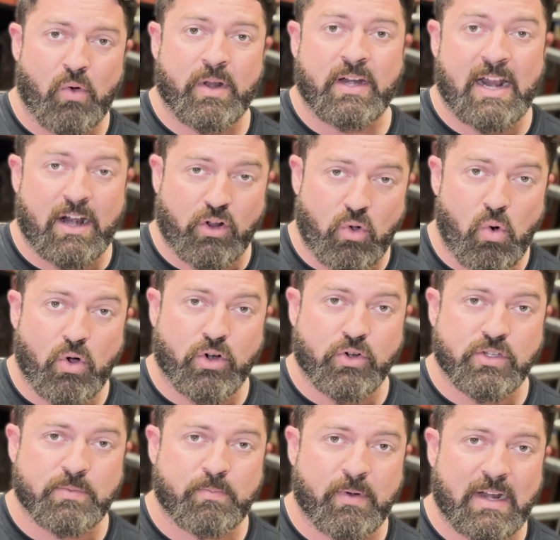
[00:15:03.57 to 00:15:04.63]
in and out of
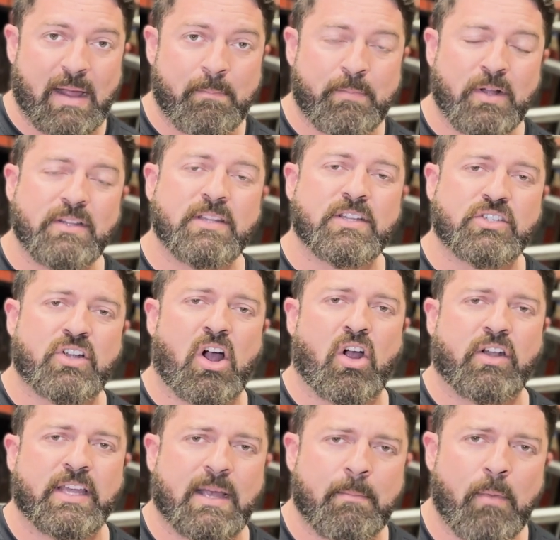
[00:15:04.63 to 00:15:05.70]
corners, but I'm building this car
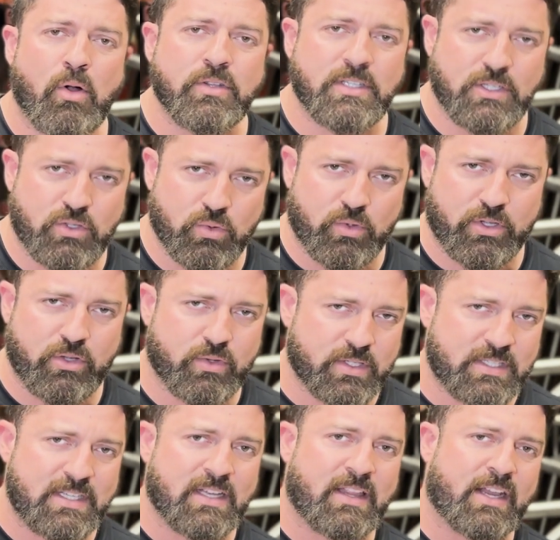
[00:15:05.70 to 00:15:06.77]
like a multi-tool. You'll
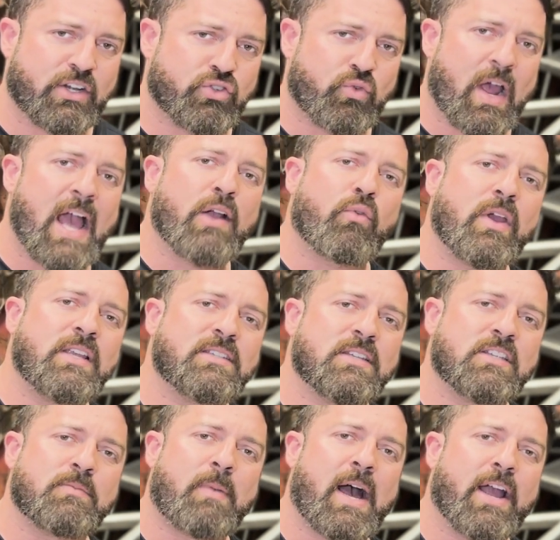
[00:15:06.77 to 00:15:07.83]
see a lot of drag race
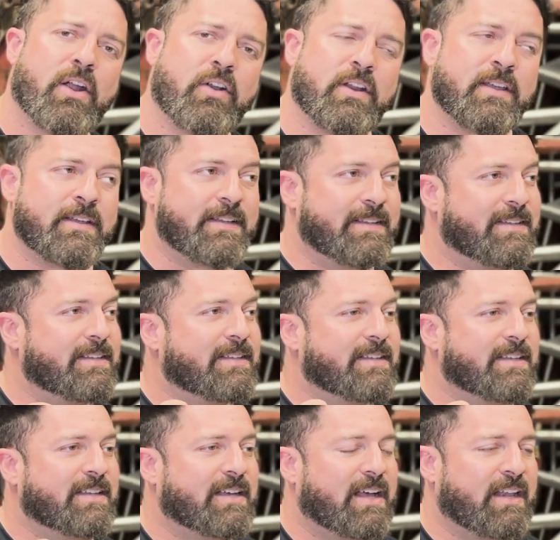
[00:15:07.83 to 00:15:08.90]
inspired,
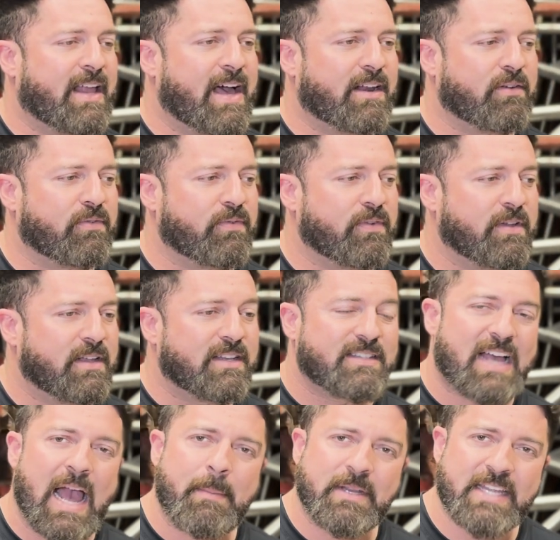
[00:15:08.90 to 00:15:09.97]
a lot of
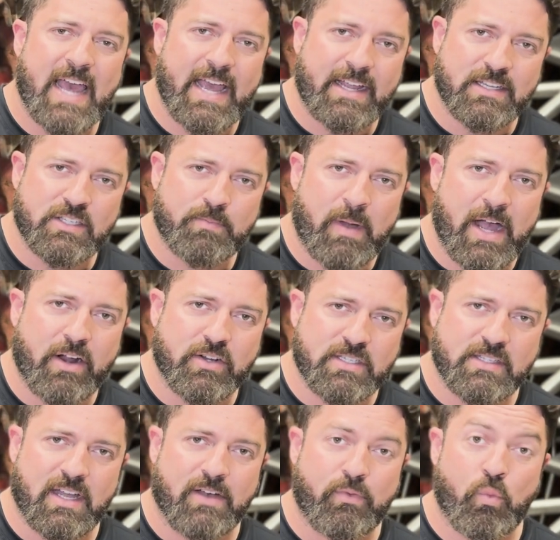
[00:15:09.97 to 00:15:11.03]
time attack inspired
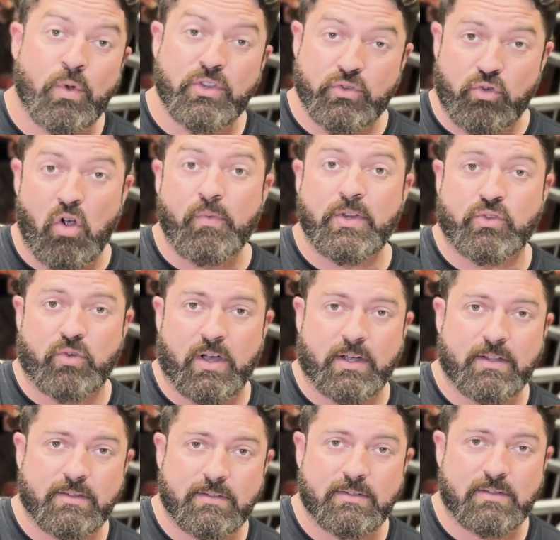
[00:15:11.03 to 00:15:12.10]
stuff with trophy truck,
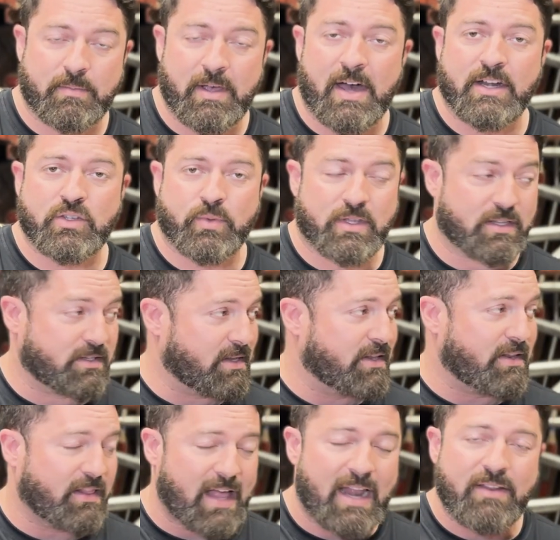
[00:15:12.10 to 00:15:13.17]
to be honest with you.
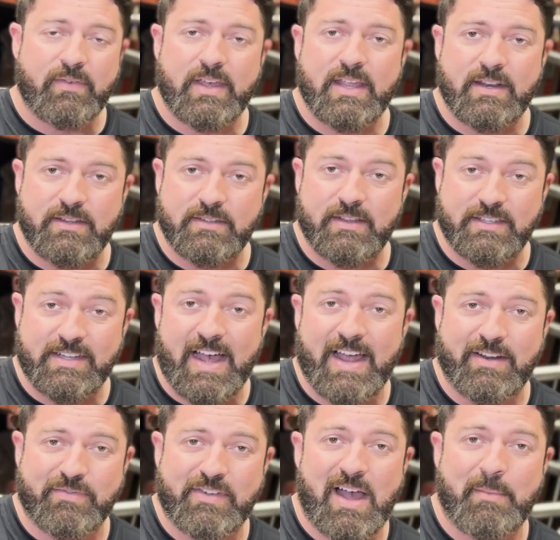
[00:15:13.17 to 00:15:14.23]
A lot of it is
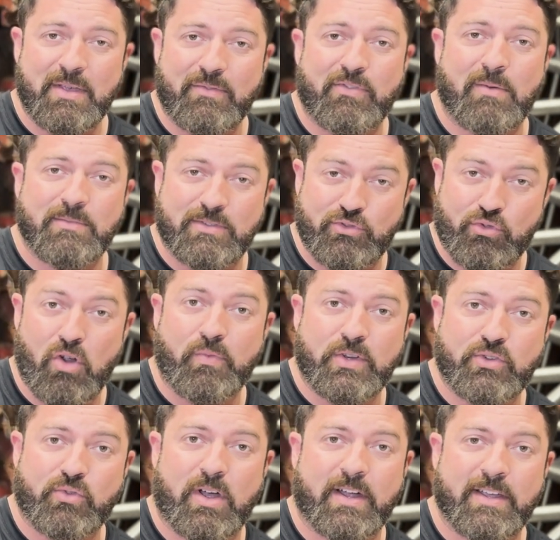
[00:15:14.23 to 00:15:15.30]
kind of coming from trophy
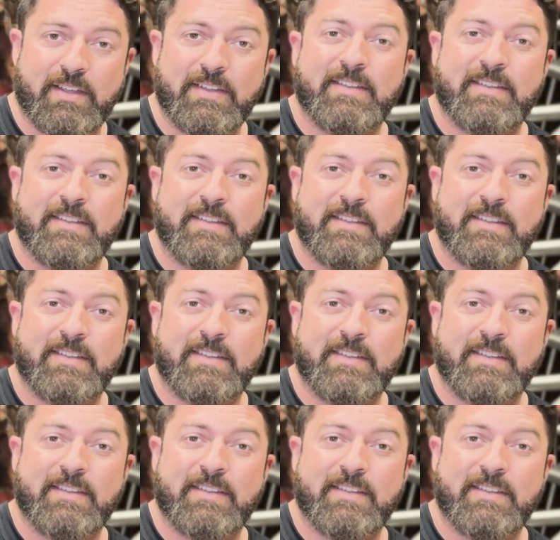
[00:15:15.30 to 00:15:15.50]
truck